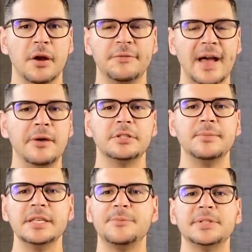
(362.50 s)
are found to
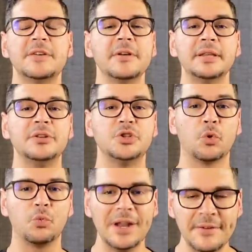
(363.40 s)
be specifically
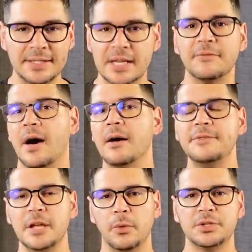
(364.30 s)
derivative
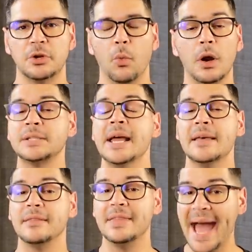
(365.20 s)
of the original works,
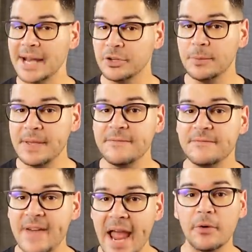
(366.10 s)
that could be
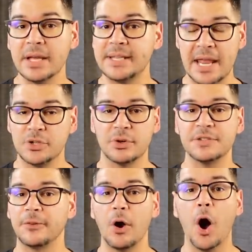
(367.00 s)
very
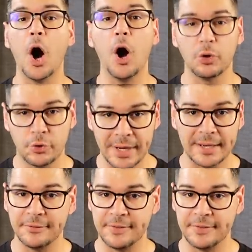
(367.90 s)
dangerous for all creative